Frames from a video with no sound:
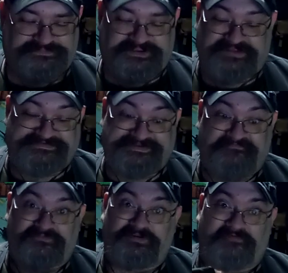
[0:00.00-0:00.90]
I got
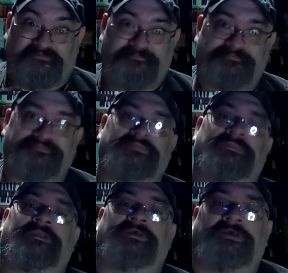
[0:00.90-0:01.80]
several of them.
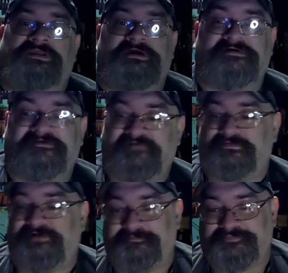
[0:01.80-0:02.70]
That way if I
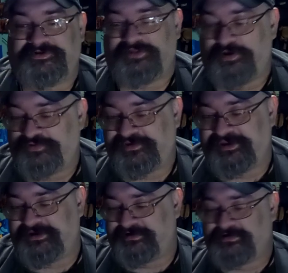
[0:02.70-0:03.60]
rip
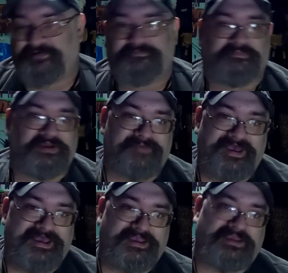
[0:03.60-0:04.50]
clothing or my
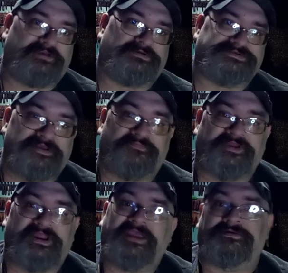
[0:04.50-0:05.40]
bag or something,
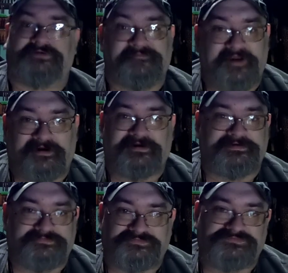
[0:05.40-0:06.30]
I can repair it
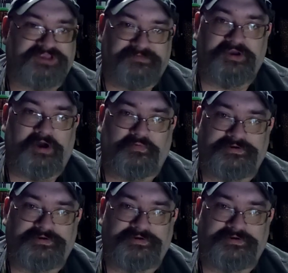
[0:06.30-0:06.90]
and keep going.